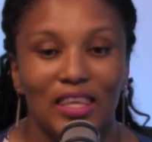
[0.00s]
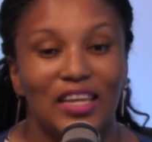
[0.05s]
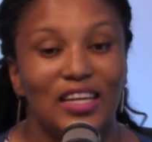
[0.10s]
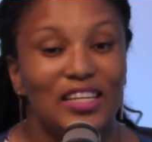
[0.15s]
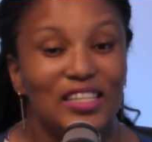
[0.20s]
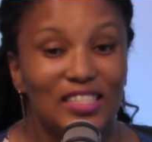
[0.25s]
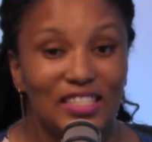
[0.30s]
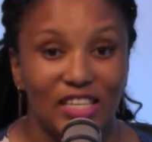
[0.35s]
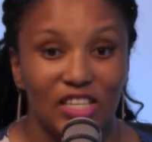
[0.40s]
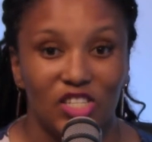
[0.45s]
the
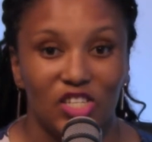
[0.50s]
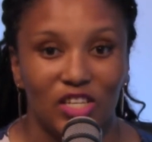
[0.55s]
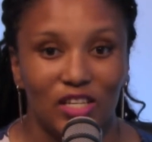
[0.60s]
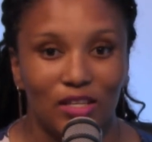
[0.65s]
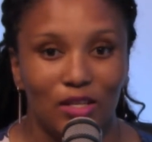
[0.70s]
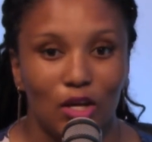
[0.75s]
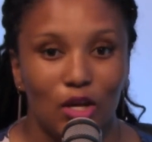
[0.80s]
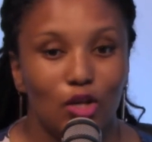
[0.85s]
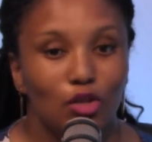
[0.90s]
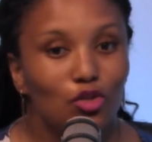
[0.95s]

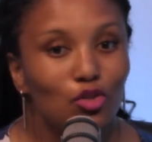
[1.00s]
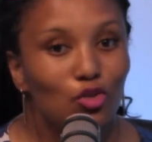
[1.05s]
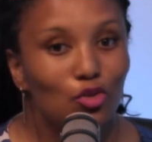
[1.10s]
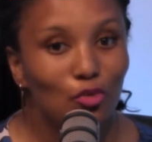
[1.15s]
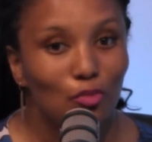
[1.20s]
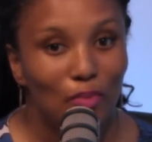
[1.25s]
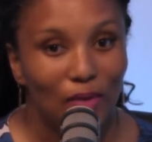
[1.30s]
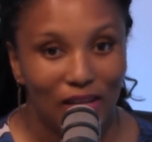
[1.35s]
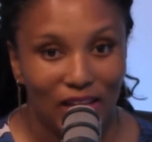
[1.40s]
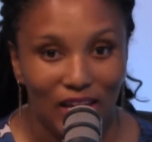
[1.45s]
decision
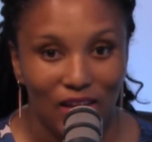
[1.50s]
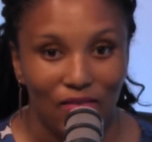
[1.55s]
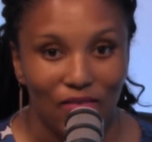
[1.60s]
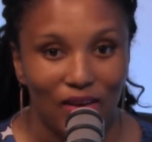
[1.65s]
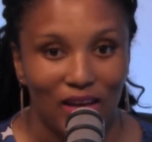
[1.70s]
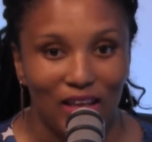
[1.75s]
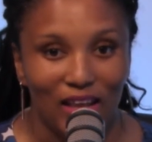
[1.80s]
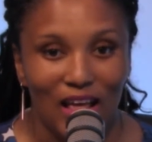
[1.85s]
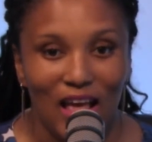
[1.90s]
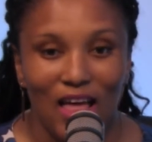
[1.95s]
to believe
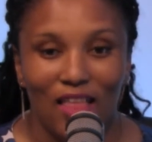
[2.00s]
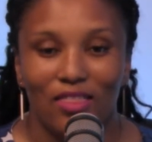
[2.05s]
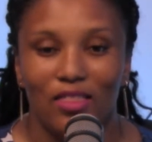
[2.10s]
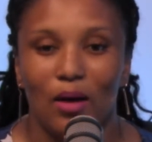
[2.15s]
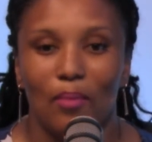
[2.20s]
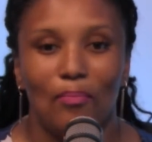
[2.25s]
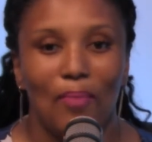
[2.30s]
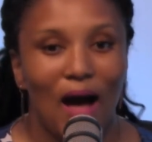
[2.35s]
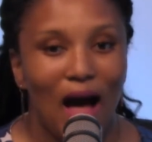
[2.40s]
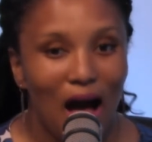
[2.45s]
it.
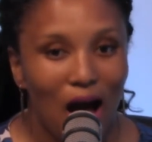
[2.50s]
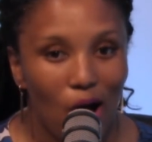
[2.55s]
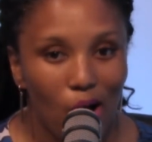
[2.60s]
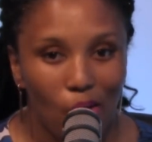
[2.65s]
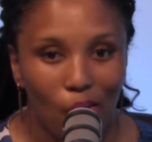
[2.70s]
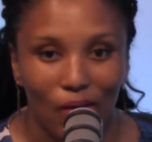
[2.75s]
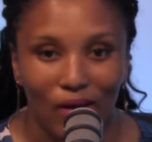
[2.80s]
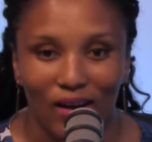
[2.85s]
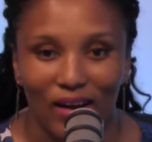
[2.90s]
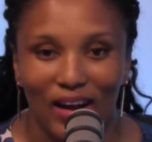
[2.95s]
The
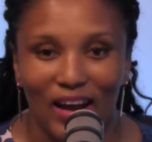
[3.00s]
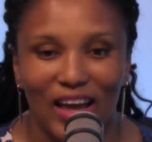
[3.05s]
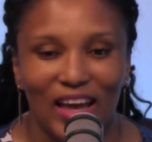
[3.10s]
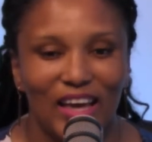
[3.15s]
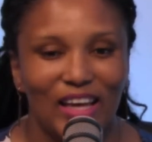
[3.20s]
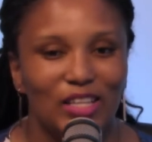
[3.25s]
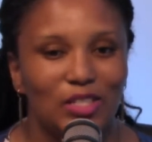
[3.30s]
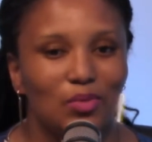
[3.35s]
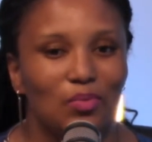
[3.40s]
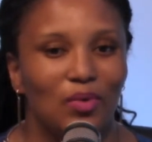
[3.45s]
power
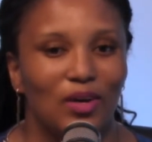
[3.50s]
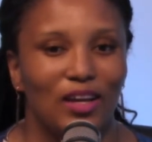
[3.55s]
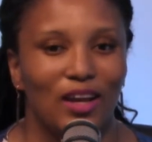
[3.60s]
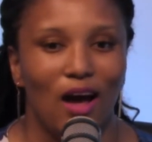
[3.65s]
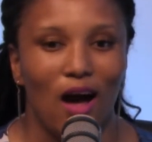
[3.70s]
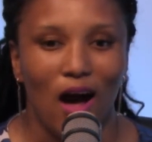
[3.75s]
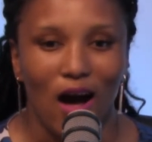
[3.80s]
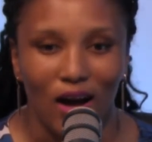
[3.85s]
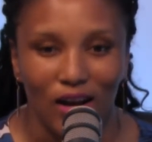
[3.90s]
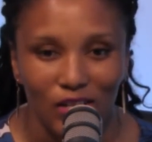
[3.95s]
is
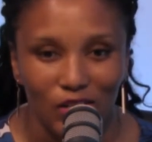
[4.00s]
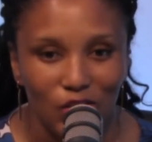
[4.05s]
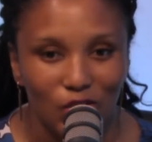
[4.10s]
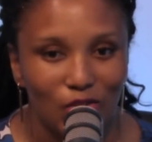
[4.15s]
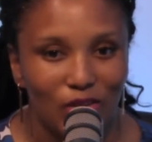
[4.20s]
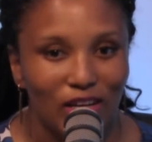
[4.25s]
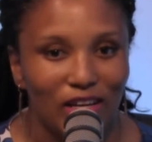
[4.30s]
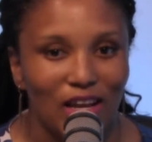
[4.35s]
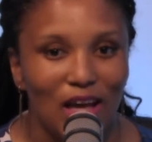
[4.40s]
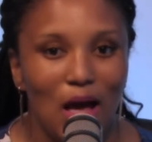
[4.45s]

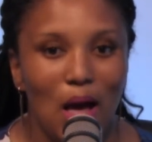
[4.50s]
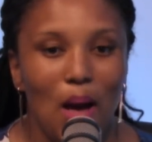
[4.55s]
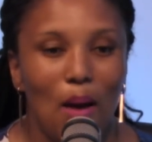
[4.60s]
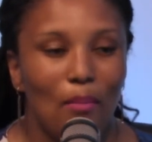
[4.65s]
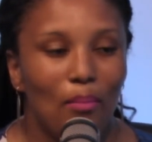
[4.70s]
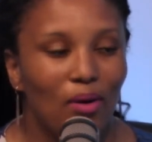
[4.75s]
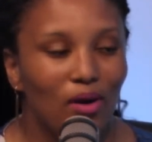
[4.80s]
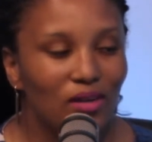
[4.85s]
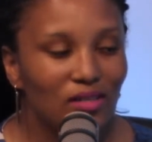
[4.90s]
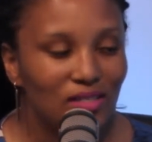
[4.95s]

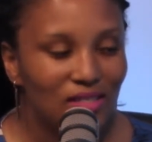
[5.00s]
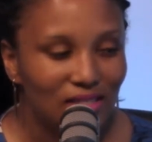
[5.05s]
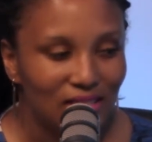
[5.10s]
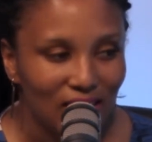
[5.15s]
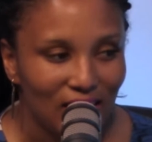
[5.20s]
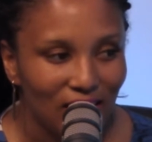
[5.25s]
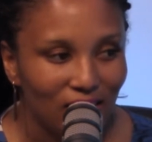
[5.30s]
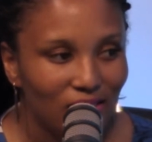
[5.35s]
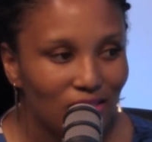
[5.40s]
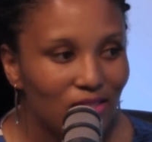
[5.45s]

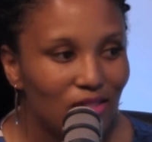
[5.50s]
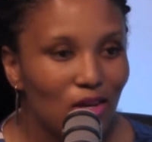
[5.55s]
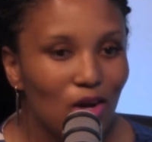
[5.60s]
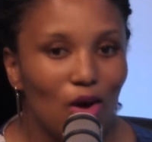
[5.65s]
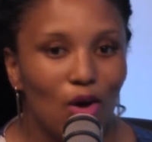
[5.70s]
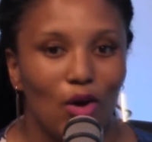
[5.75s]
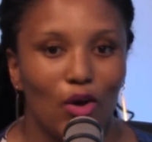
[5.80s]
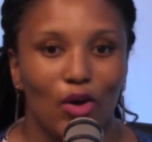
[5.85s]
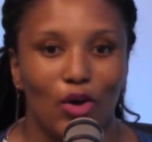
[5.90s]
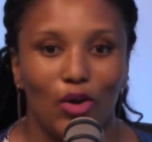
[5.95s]
100%
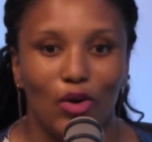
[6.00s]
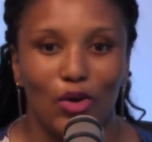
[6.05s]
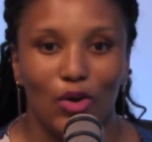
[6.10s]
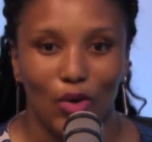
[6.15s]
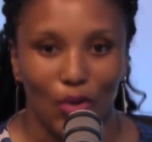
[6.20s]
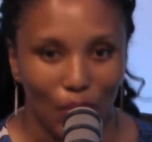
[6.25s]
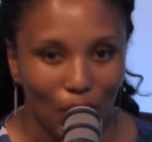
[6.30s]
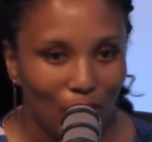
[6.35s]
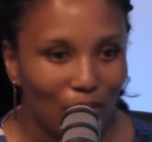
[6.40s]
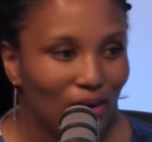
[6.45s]

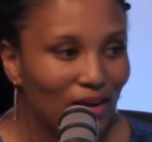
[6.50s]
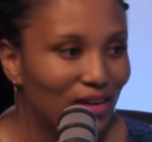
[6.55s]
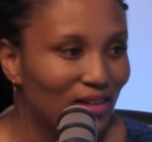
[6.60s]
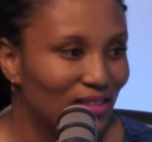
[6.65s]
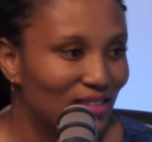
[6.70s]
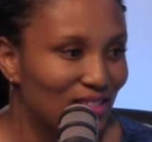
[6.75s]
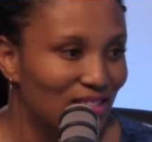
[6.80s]
yours.